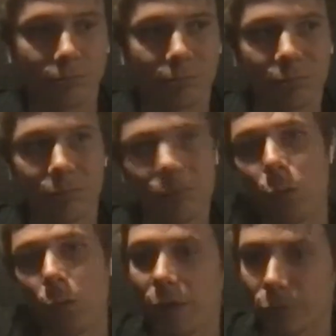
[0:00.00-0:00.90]

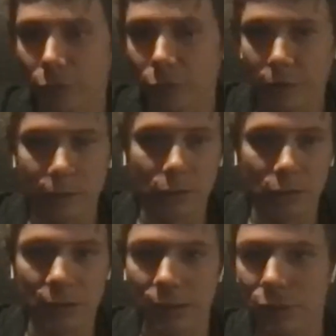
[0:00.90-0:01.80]
100 connectors
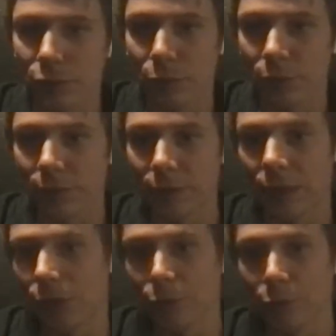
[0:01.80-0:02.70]
that are supported
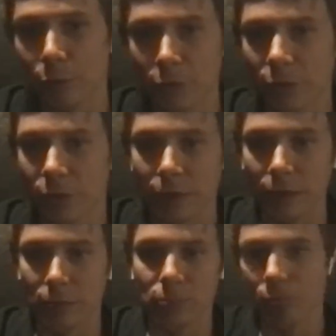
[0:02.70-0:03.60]
out of the box
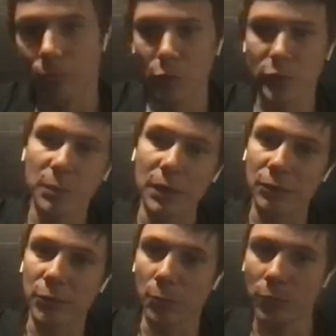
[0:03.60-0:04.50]
in most
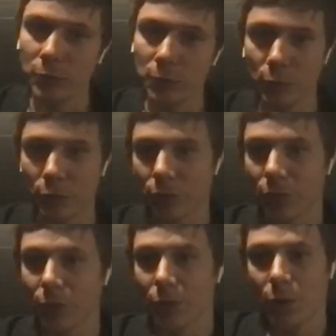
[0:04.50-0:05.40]
platform. But
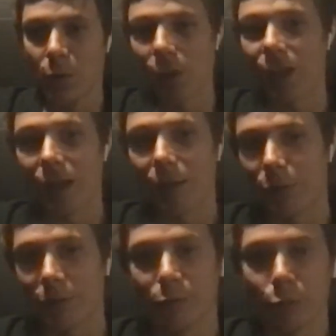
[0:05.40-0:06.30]
what
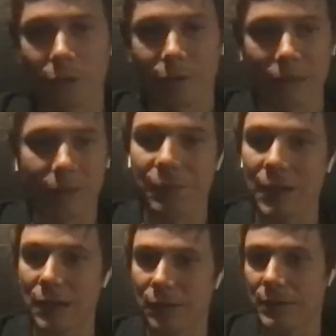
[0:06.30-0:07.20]
happens if you have like
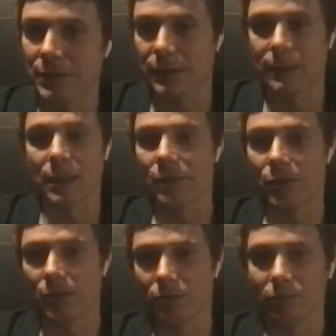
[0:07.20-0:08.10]
five, six,
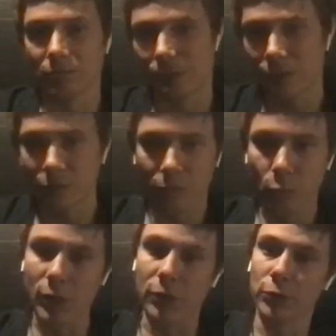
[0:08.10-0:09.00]
seven,
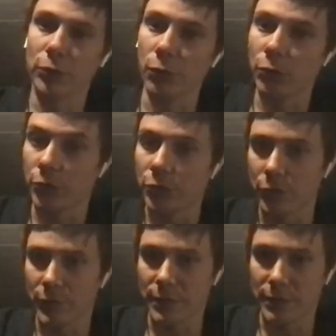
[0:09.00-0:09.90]
100 other
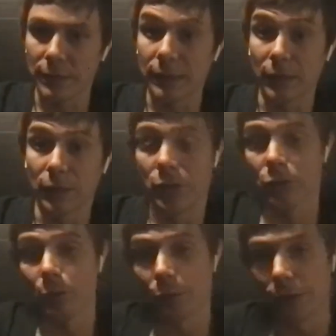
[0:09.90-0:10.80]
services that are not
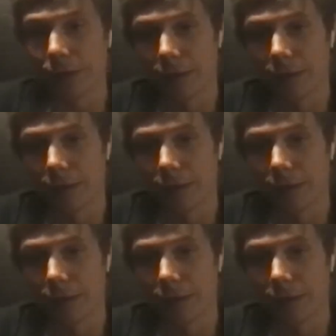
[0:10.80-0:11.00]
supported?